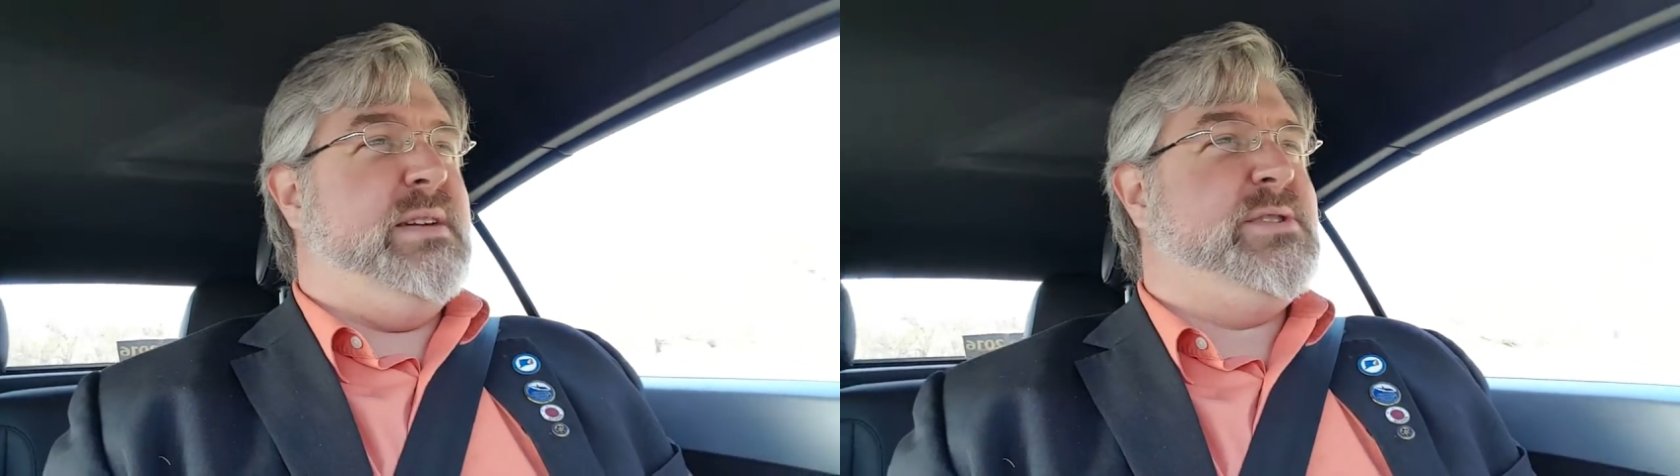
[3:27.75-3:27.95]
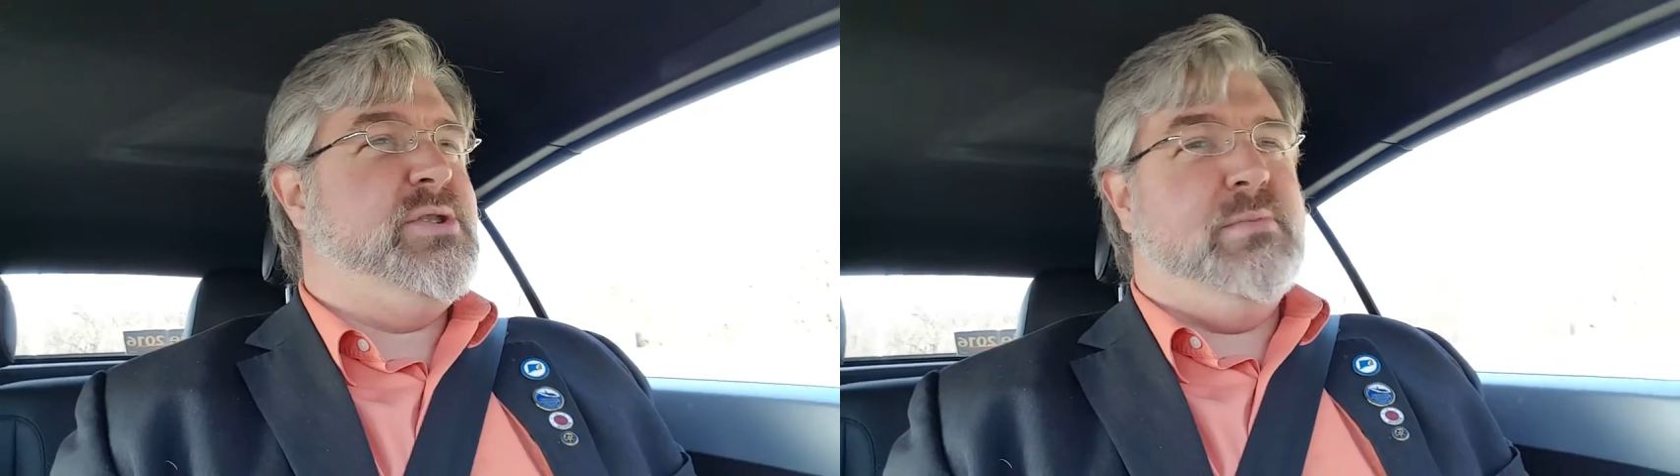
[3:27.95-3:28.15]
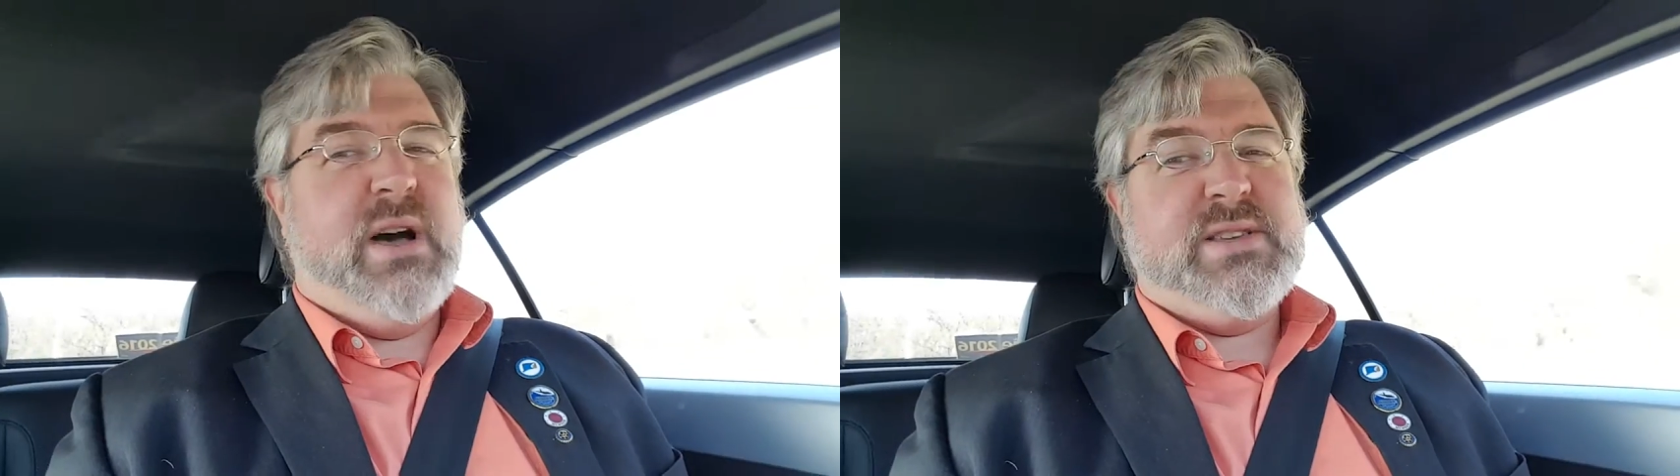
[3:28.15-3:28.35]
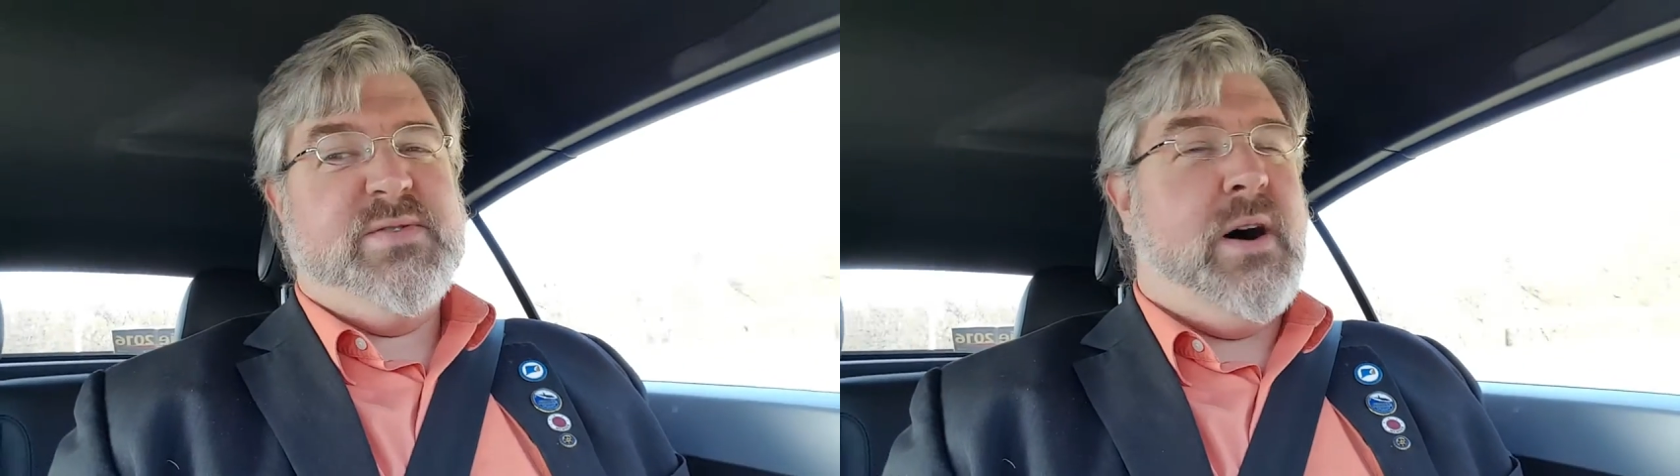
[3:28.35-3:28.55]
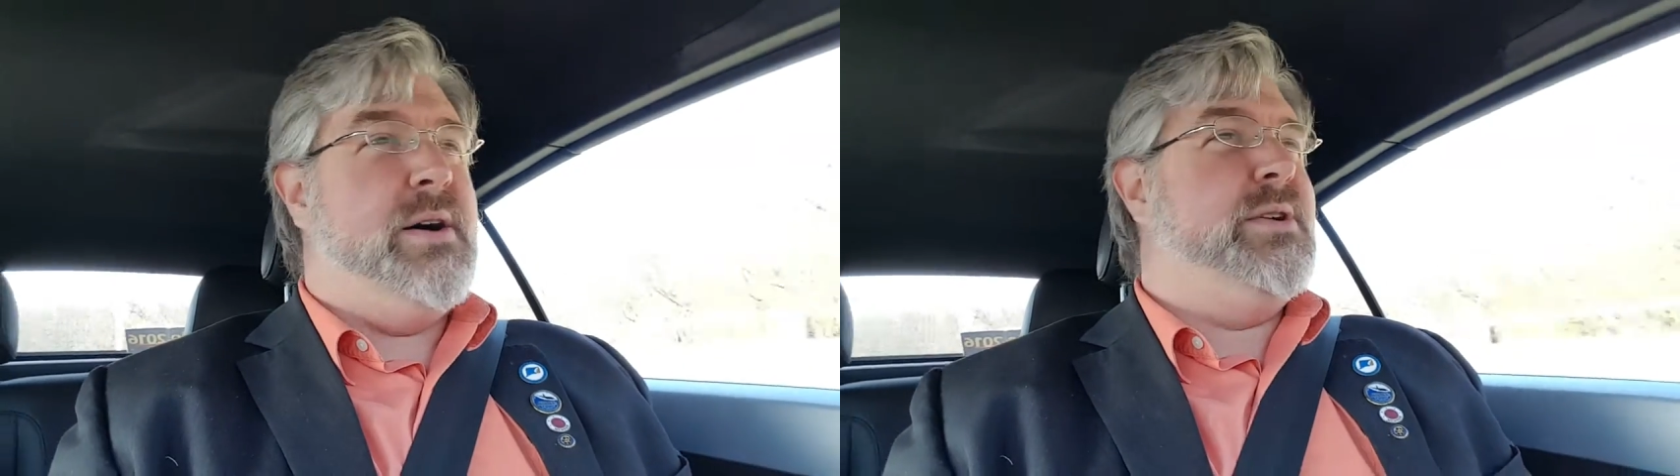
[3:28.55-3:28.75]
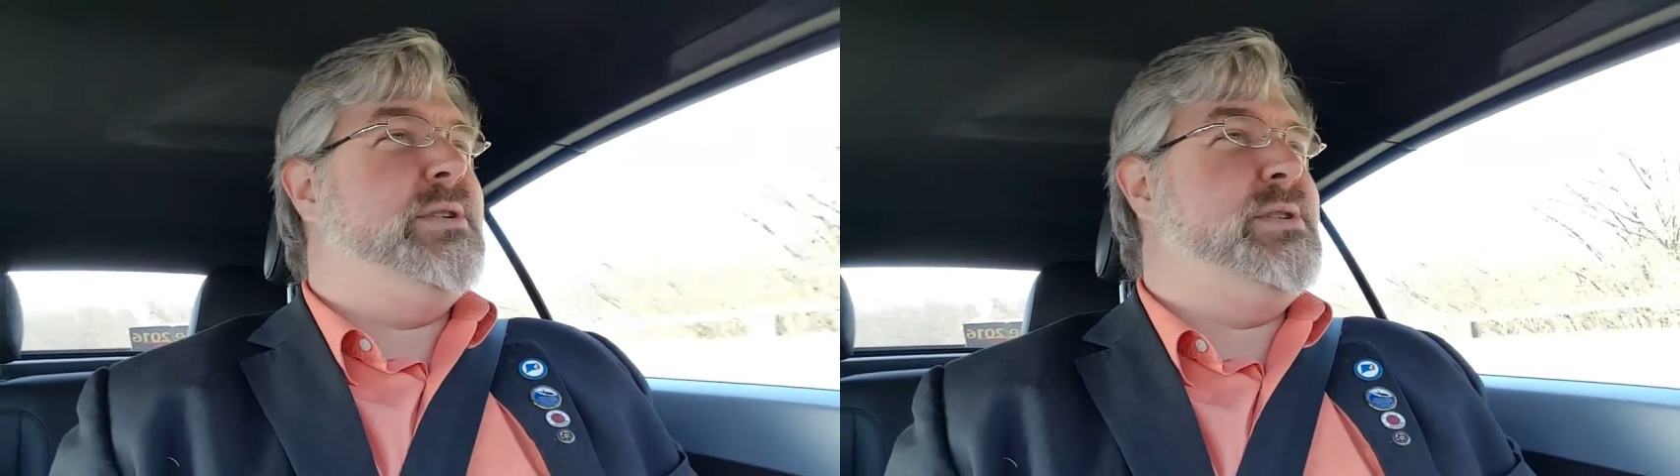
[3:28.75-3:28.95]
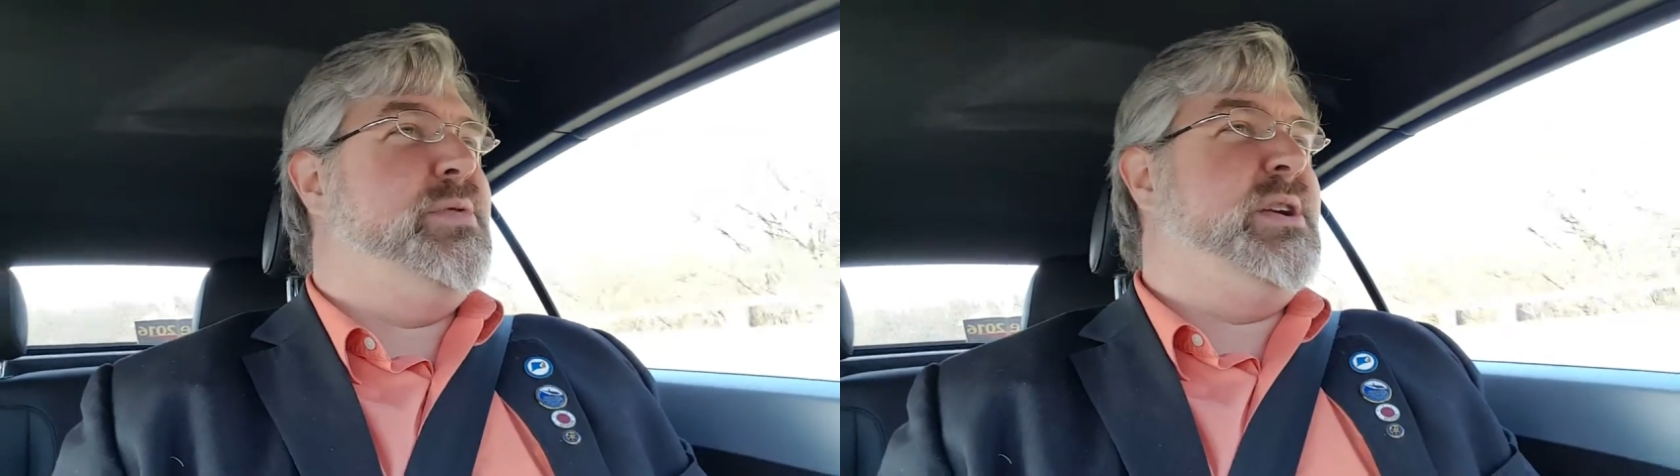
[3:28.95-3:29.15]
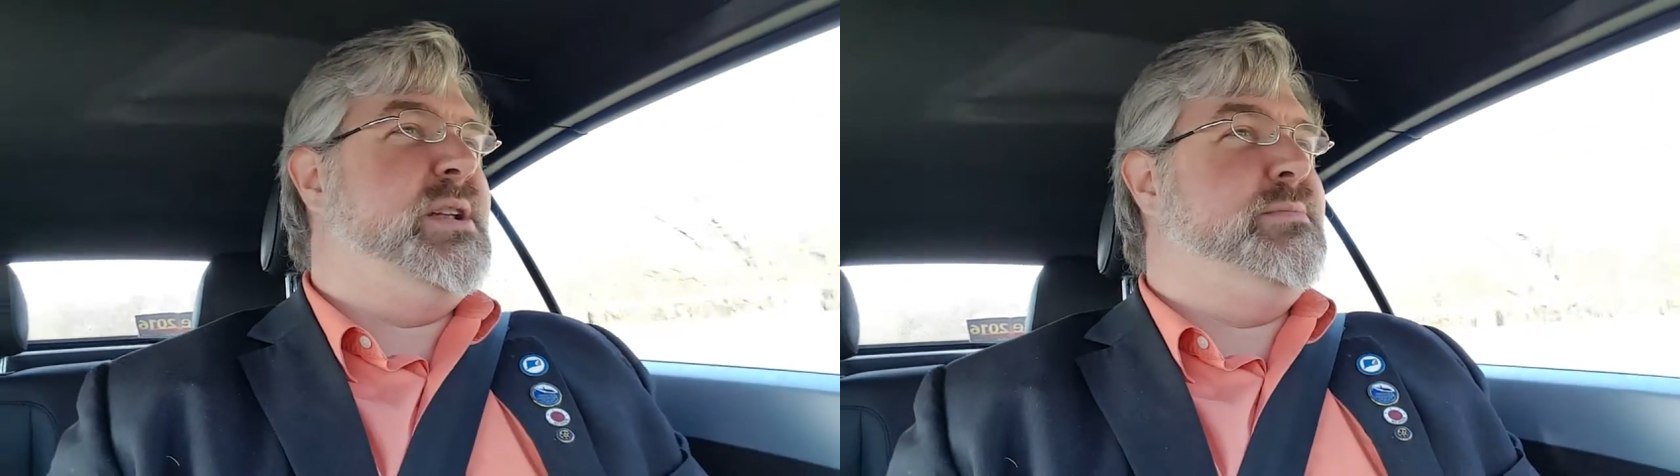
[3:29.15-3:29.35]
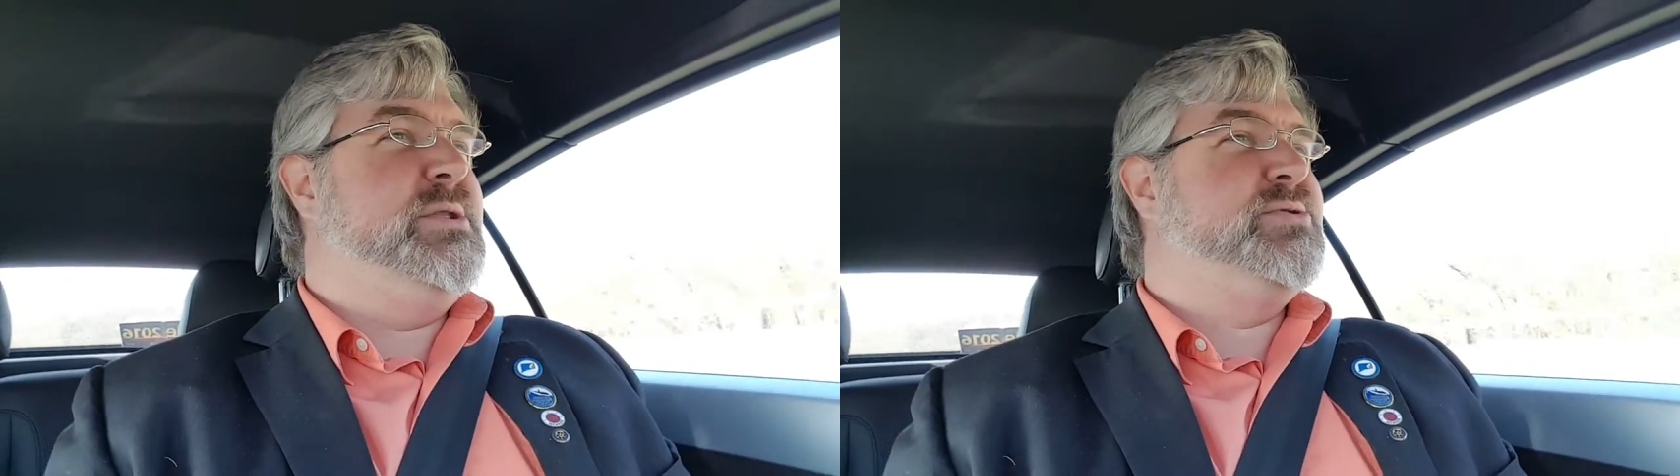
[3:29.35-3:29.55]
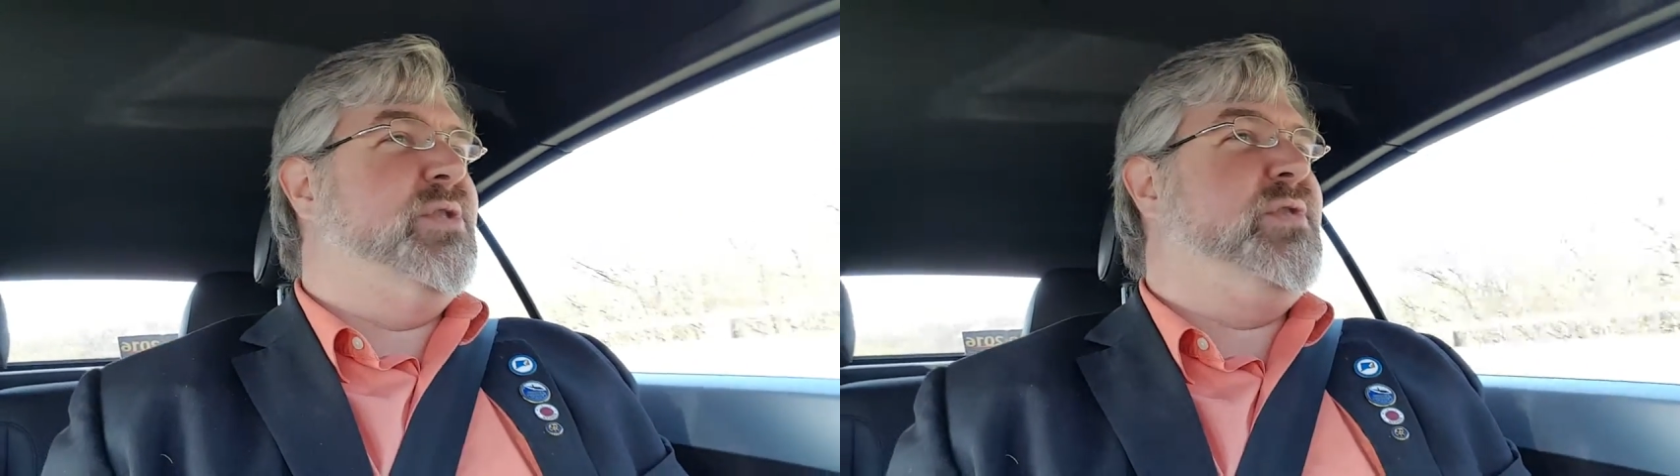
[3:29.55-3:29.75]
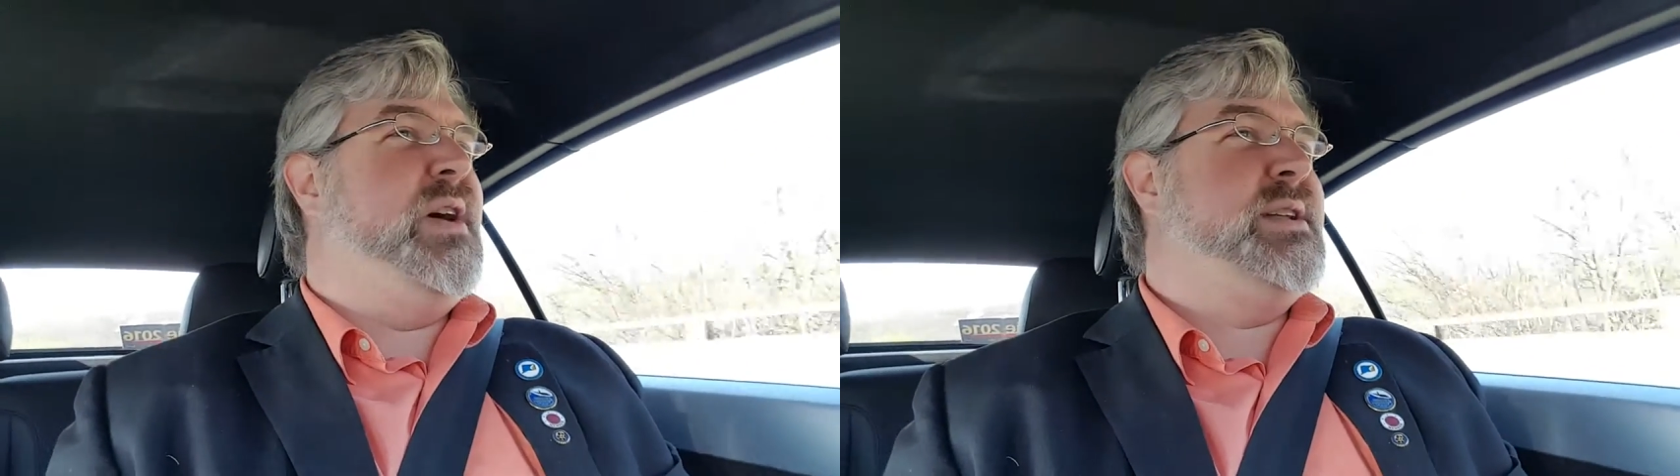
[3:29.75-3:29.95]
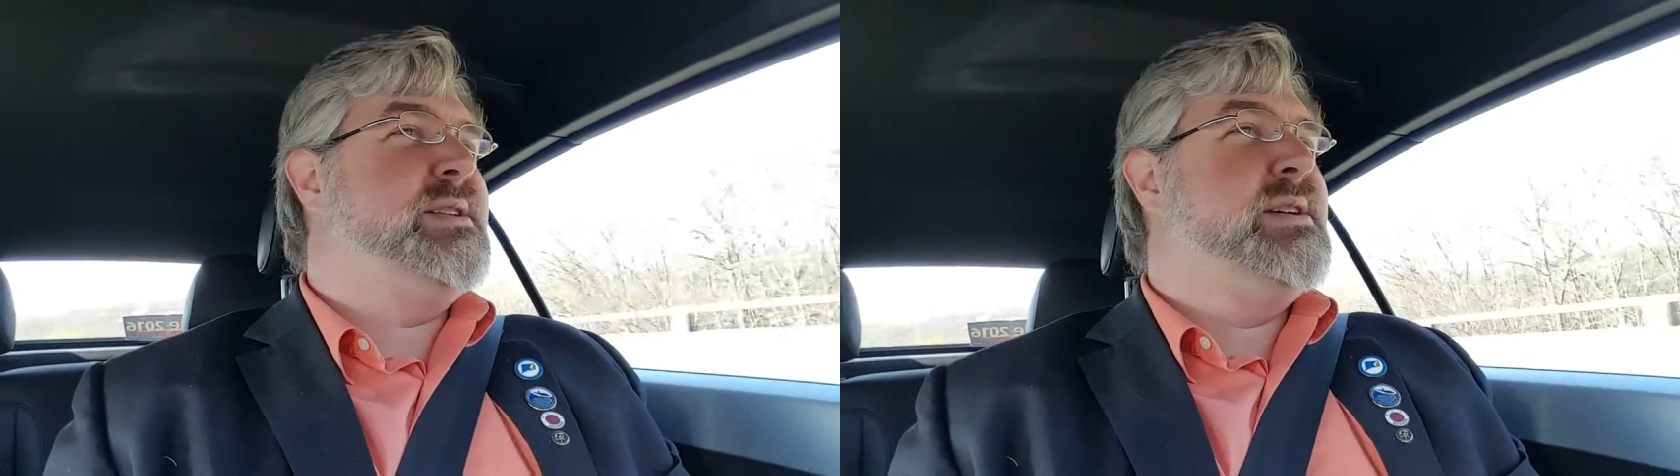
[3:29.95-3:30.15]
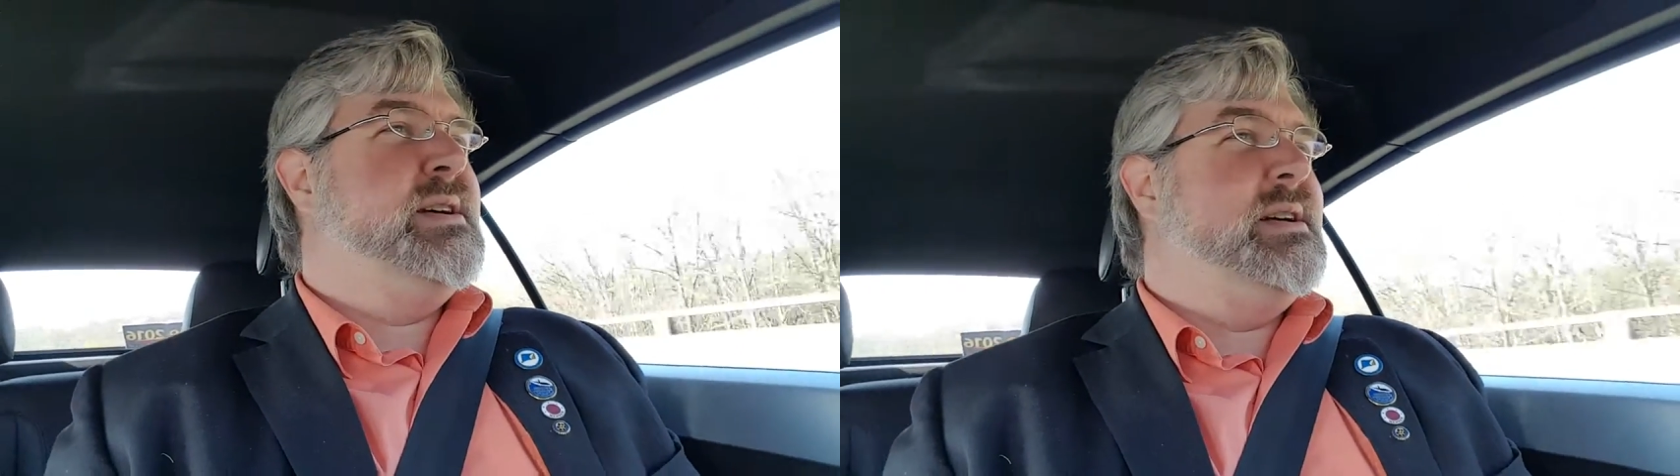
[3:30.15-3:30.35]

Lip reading: given to him by his father, and you put it in a mutual fund